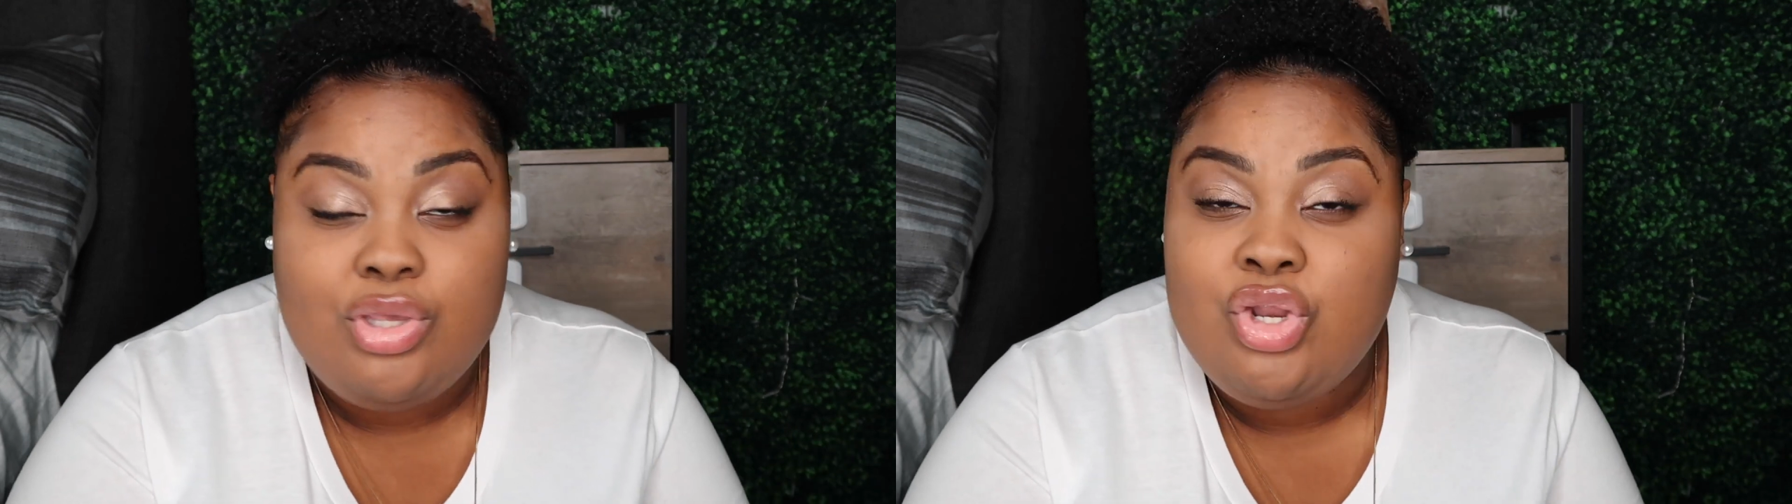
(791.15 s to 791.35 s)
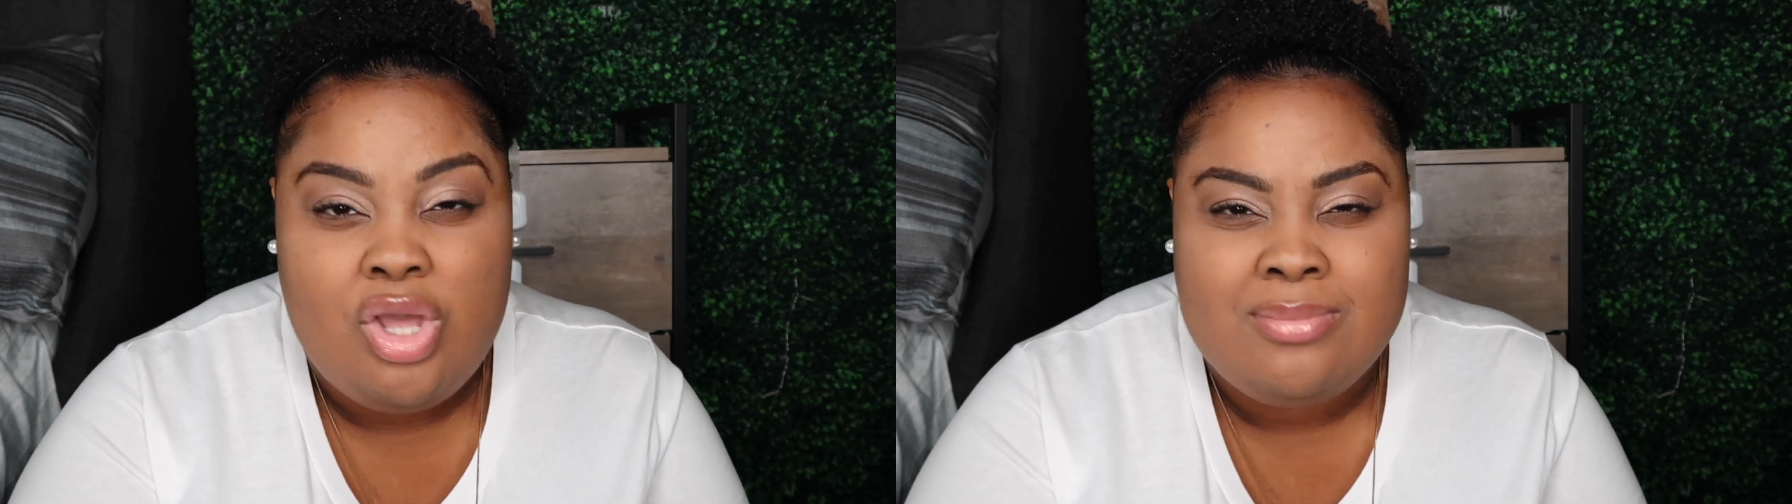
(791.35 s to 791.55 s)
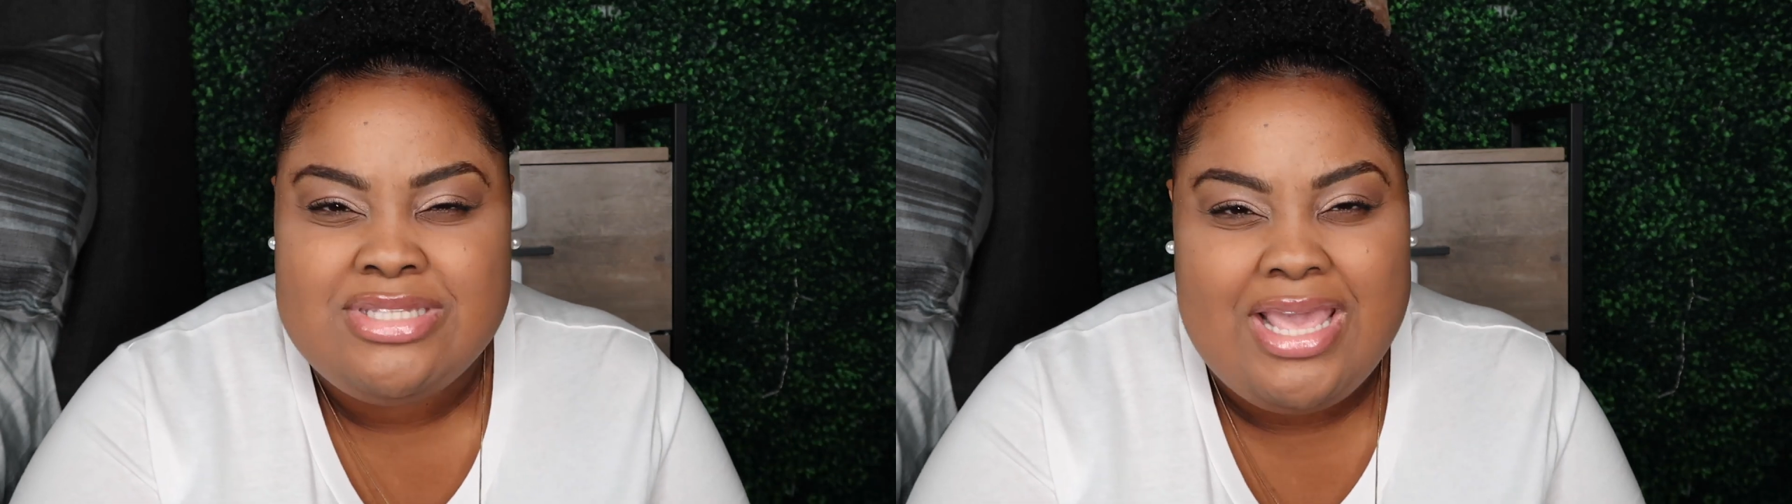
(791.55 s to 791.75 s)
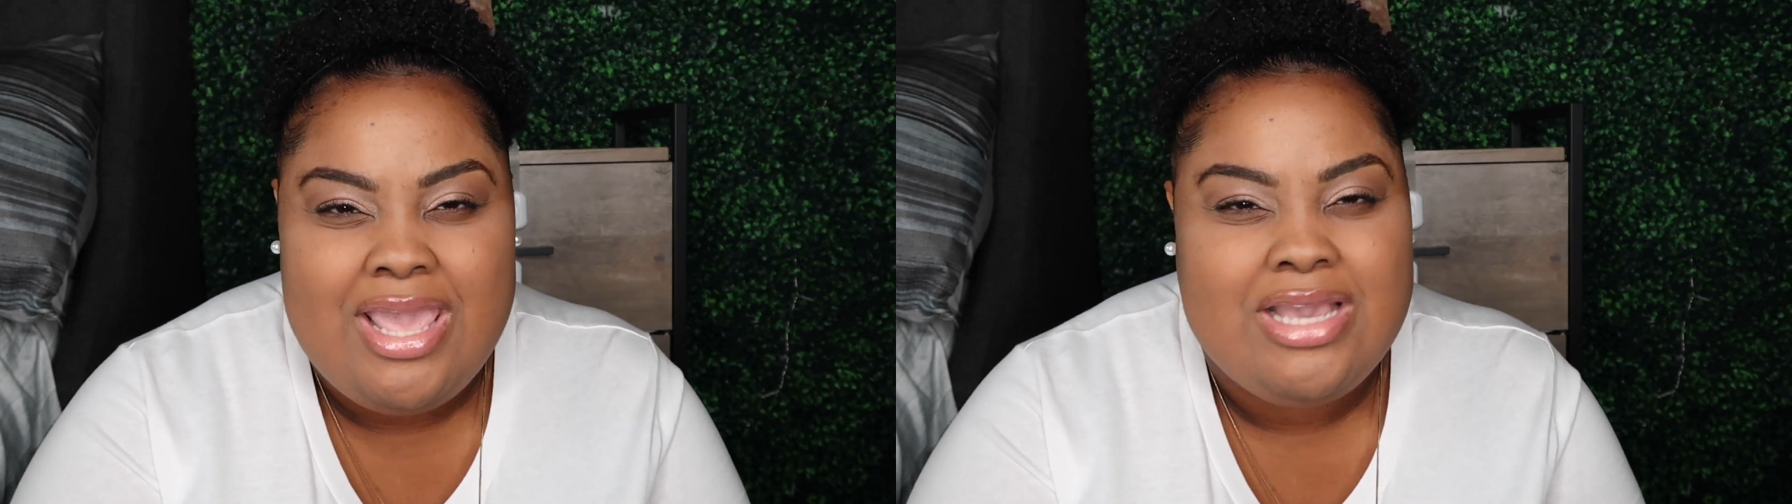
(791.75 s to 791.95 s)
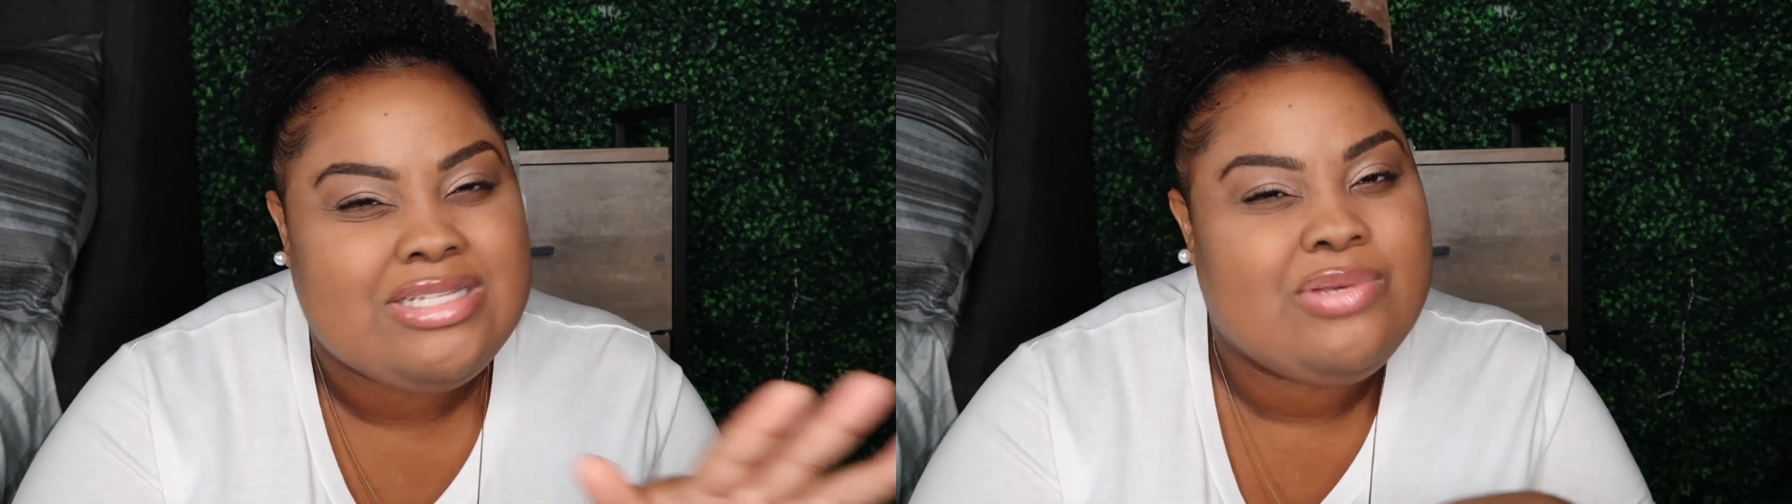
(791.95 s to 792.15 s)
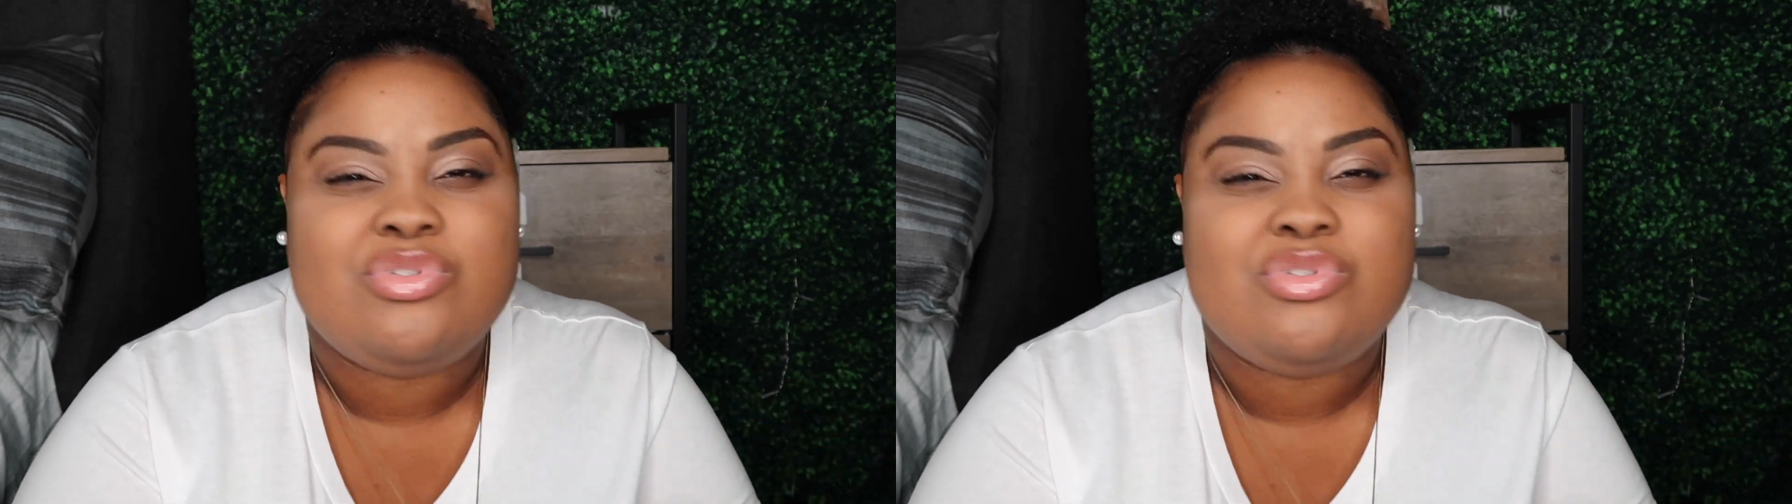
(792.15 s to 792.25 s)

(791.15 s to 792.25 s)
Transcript: You know what I'm saying? Because it